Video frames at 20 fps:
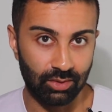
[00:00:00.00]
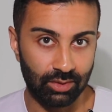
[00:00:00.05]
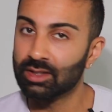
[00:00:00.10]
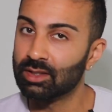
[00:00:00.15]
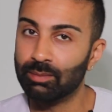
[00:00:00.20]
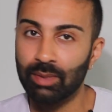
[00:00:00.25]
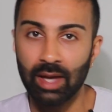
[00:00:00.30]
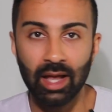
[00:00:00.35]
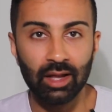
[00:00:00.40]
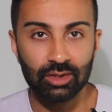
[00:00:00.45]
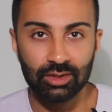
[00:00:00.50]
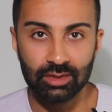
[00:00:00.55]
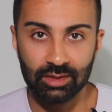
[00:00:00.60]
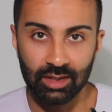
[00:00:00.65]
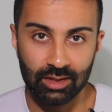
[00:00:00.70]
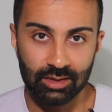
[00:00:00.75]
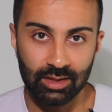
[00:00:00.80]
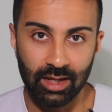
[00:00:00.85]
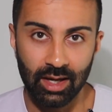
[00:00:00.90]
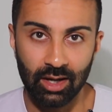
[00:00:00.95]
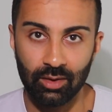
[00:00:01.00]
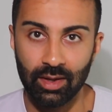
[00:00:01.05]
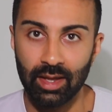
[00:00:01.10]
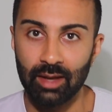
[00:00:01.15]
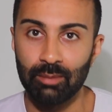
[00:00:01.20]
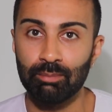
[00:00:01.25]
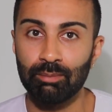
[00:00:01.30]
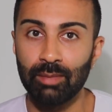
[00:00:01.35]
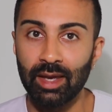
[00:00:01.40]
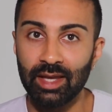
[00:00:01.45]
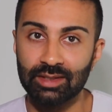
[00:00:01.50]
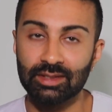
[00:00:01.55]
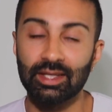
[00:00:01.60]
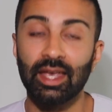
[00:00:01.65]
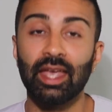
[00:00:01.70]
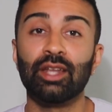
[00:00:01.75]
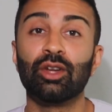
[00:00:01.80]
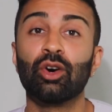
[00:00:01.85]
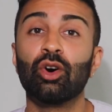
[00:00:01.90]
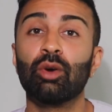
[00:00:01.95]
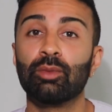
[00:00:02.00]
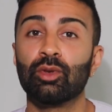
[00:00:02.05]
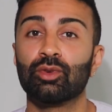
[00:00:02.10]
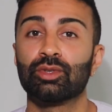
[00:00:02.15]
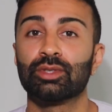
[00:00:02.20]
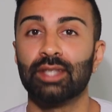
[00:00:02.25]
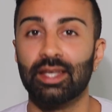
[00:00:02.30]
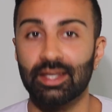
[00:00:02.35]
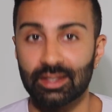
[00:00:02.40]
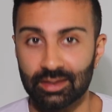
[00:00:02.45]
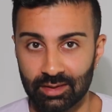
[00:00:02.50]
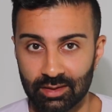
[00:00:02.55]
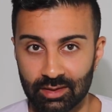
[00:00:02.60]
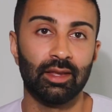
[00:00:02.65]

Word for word: to balance things out and maintain homeostasis.